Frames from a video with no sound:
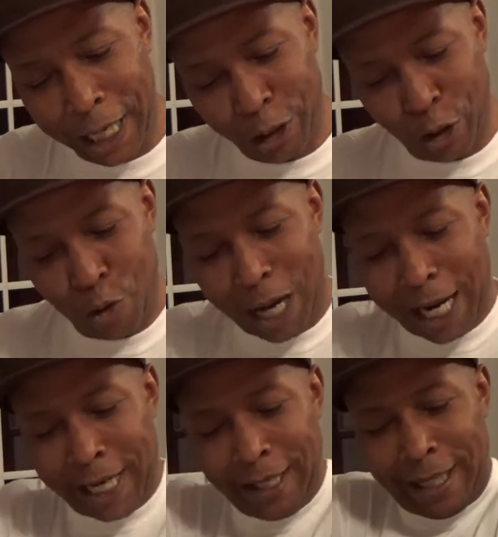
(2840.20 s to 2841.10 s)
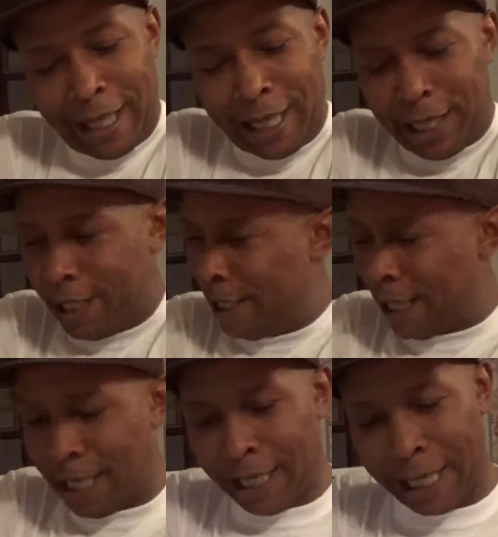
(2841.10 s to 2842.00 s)
they did
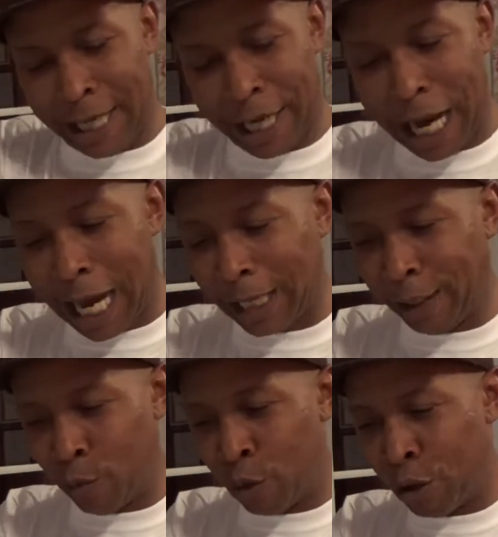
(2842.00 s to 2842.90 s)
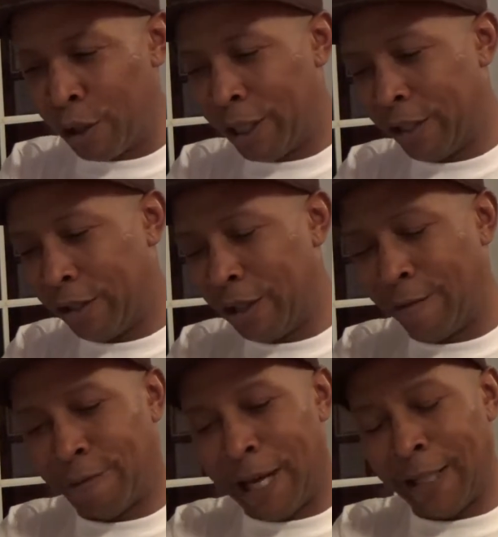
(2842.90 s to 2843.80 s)
in Hollywood and
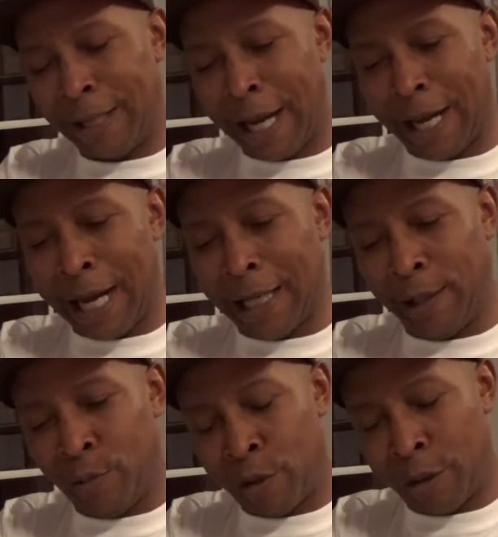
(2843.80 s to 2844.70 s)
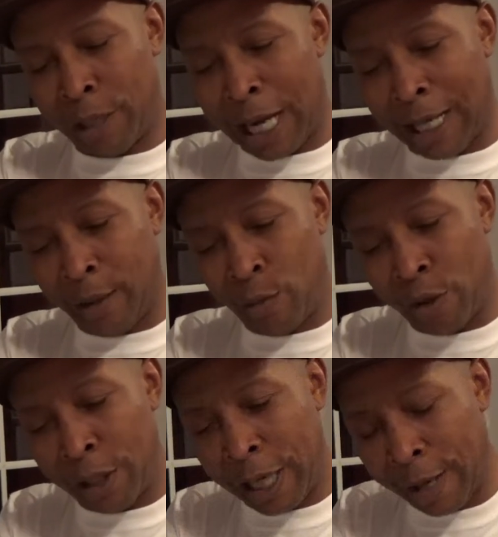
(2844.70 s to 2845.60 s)
stuff like that.
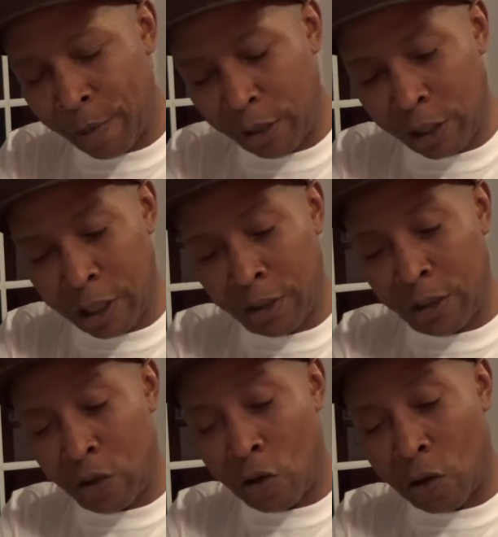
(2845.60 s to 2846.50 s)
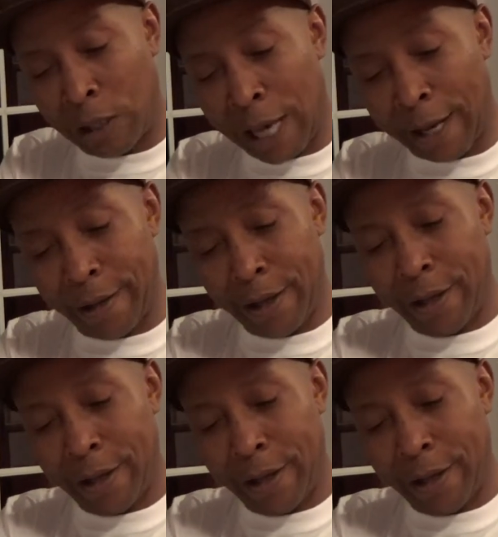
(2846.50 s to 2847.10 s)
Hollywood images and all that.